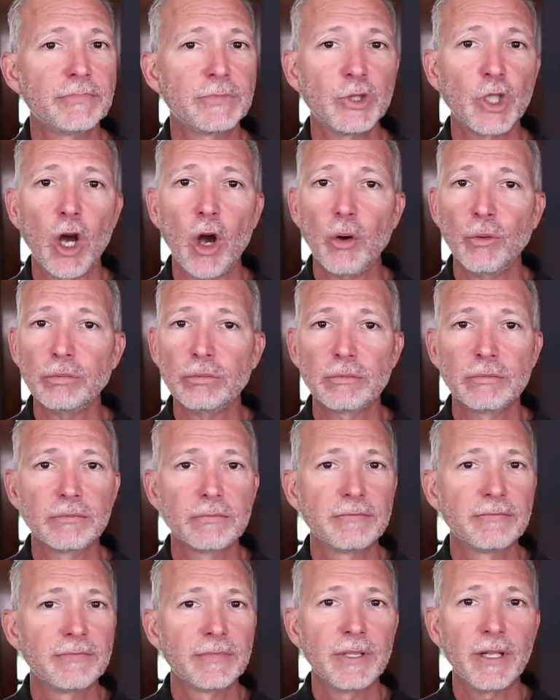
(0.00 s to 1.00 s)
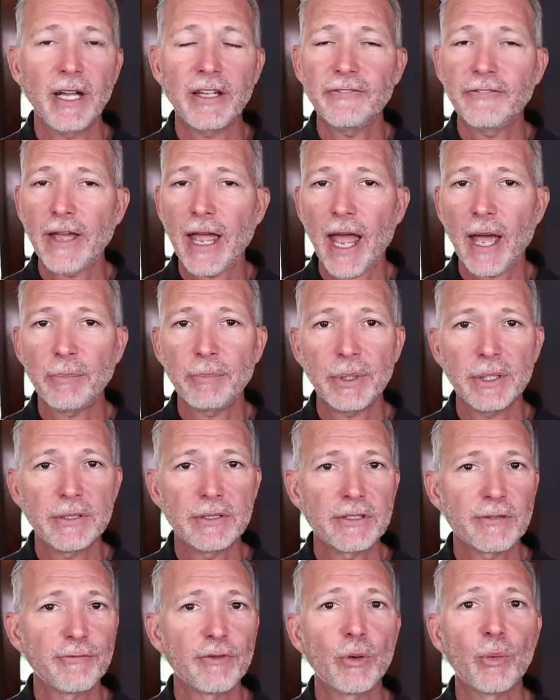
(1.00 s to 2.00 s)
don't. Life
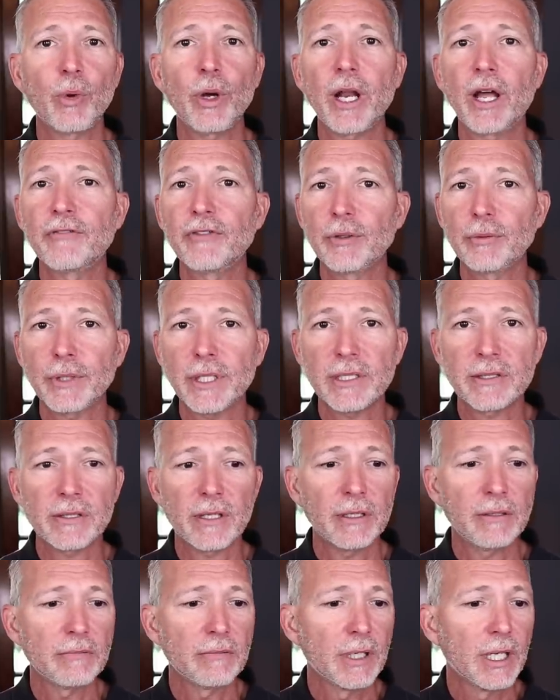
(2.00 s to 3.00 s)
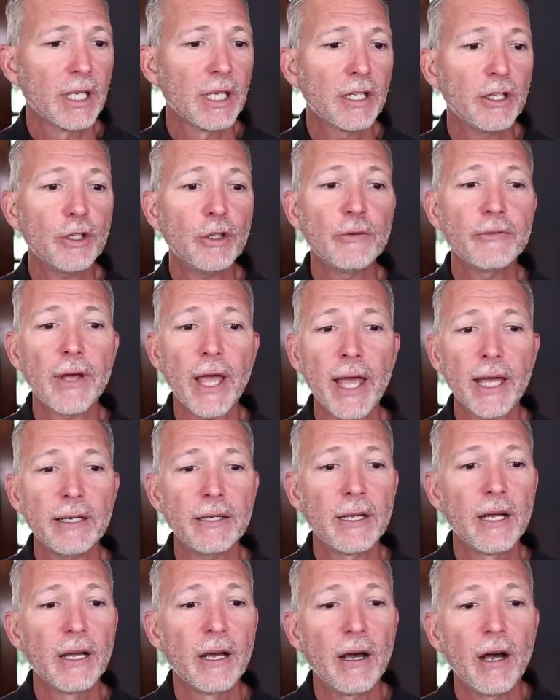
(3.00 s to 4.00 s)
happens for whatever reason. You've
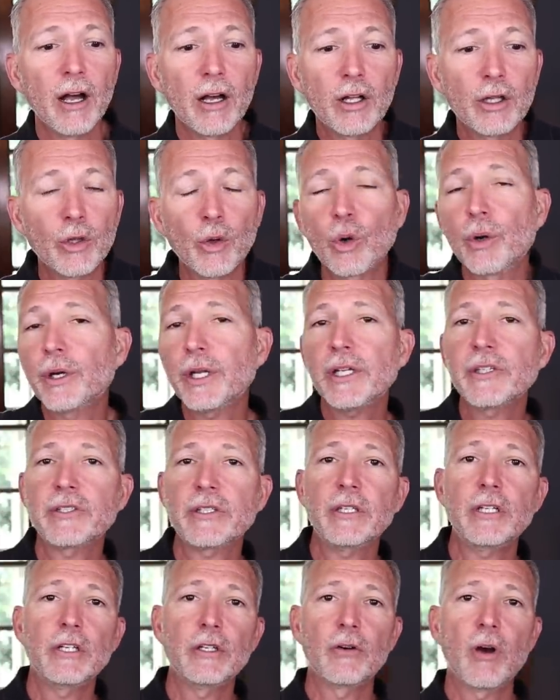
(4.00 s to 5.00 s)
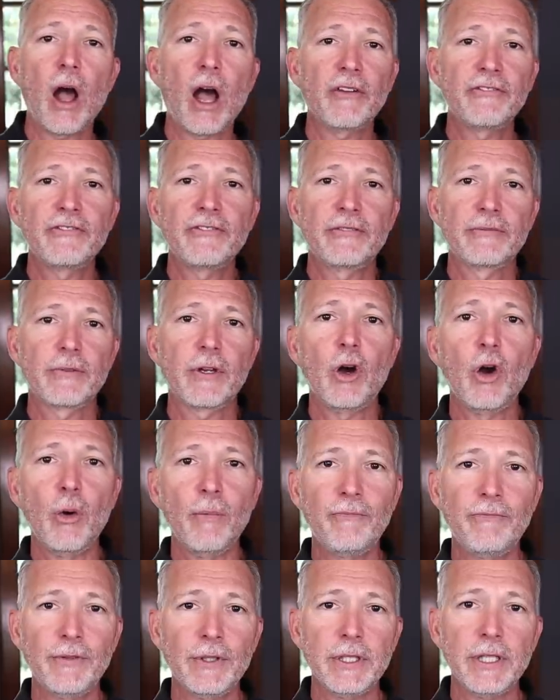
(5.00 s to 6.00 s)
had a glorious year off.
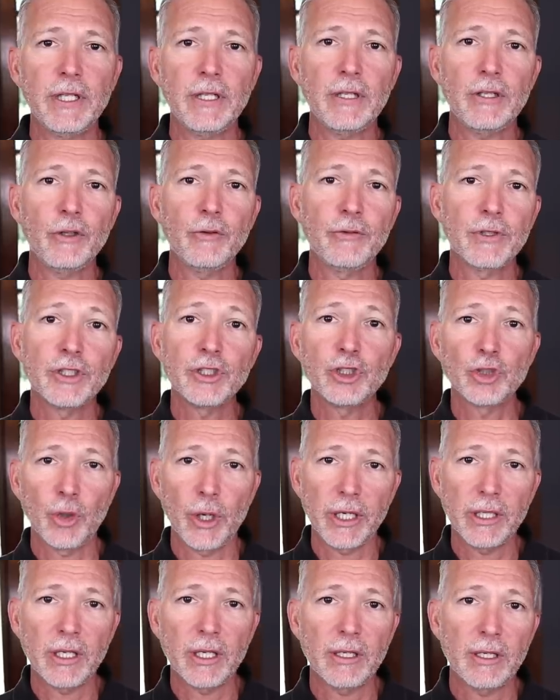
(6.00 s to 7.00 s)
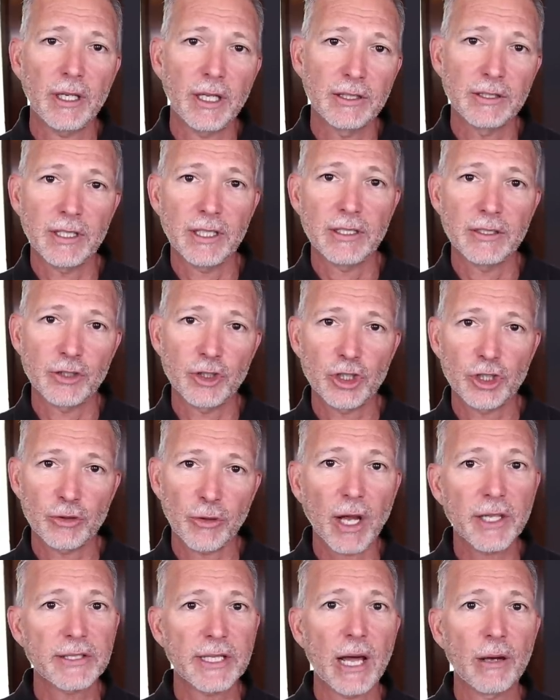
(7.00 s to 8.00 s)
Hopefully you've enjoyed it and didn't
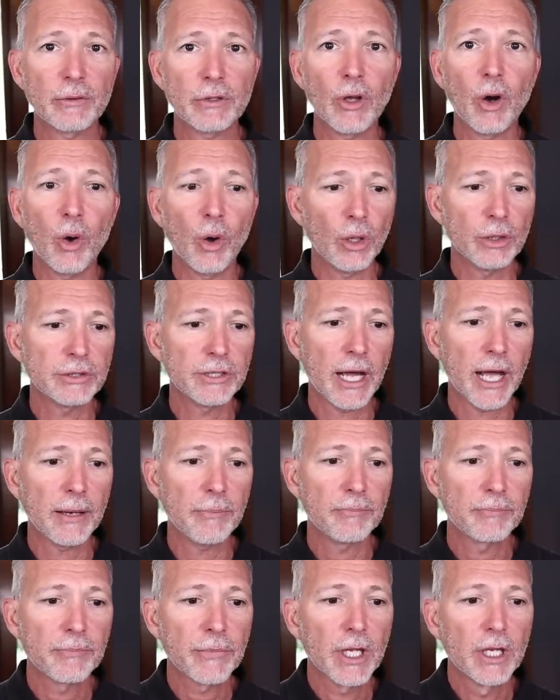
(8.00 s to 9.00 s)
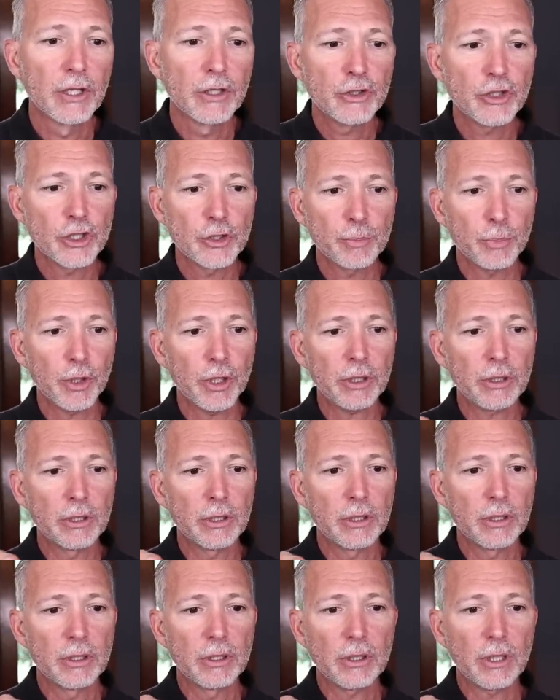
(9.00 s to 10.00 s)
stress out the whole time. Just put,
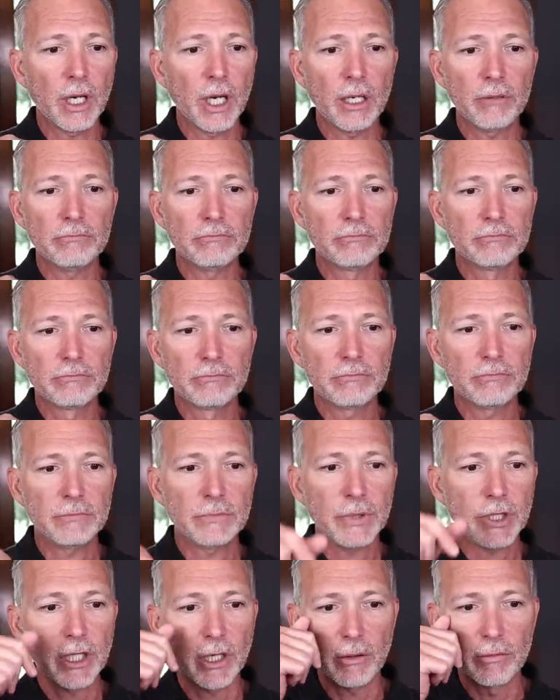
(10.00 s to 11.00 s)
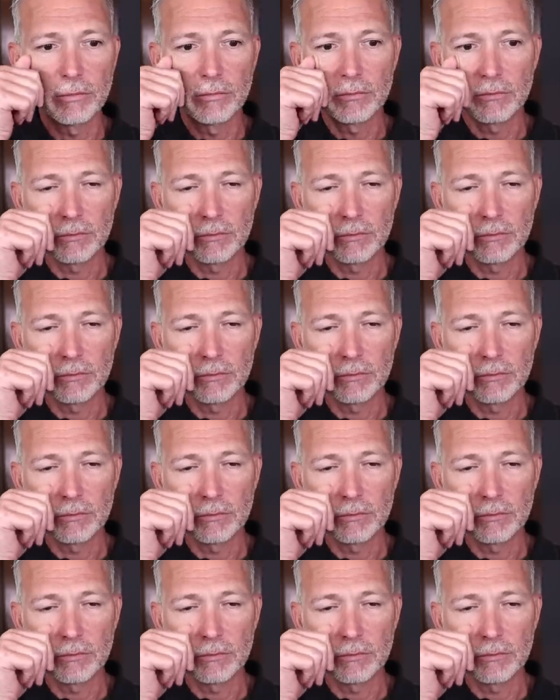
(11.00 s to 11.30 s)
um, you know,